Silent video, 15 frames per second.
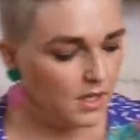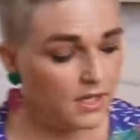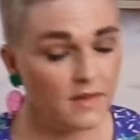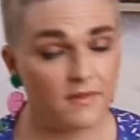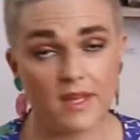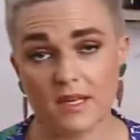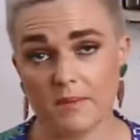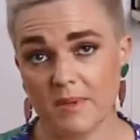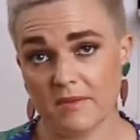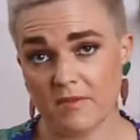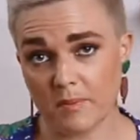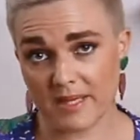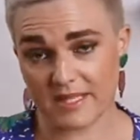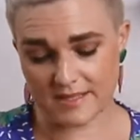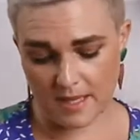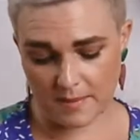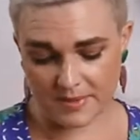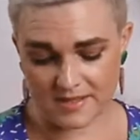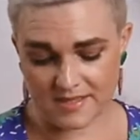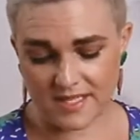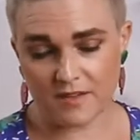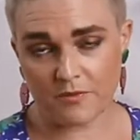Give that a bit of a blitz up
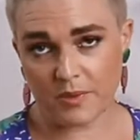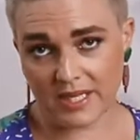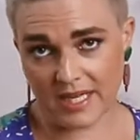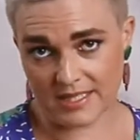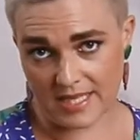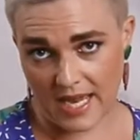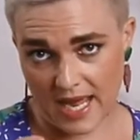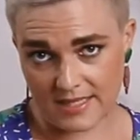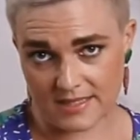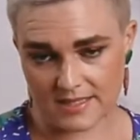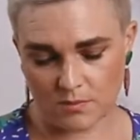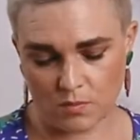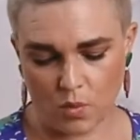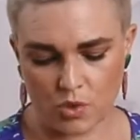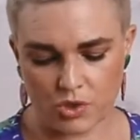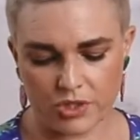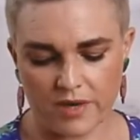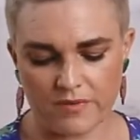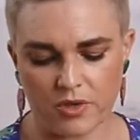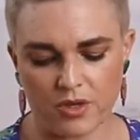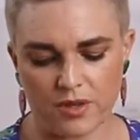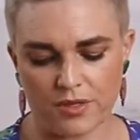and see if we need to add some water. I've
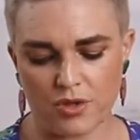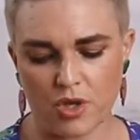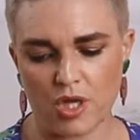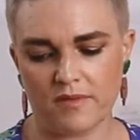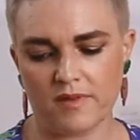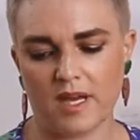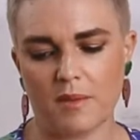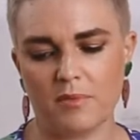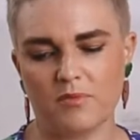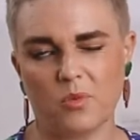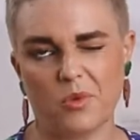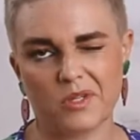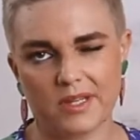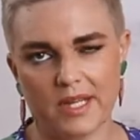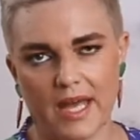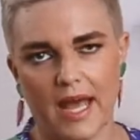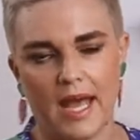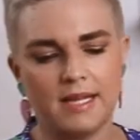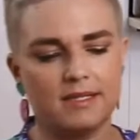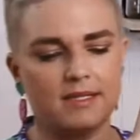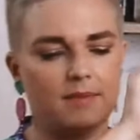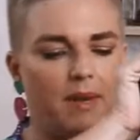got 1/3 of a cup of water there
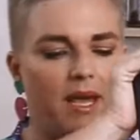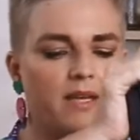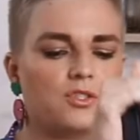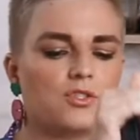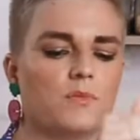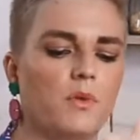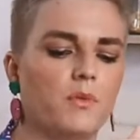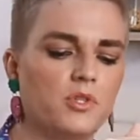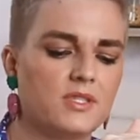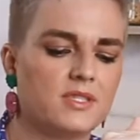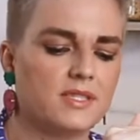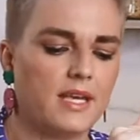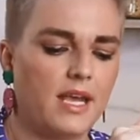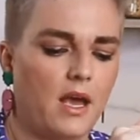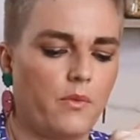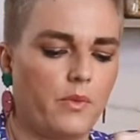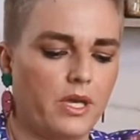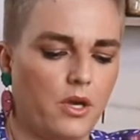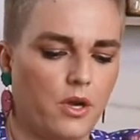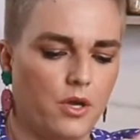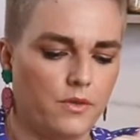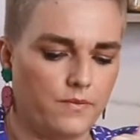and some extra, but we'll just see how we
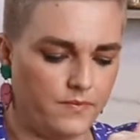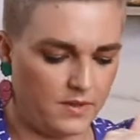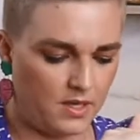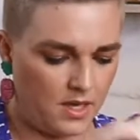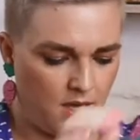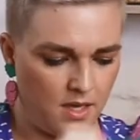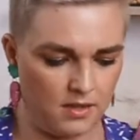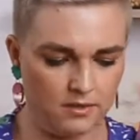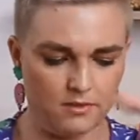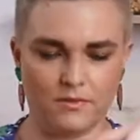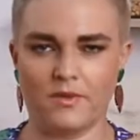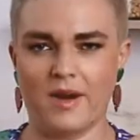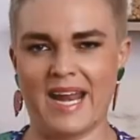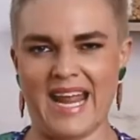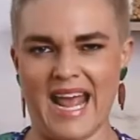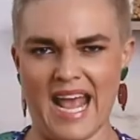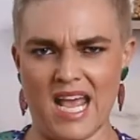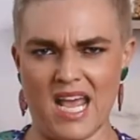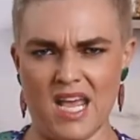go. Yeah? Ready?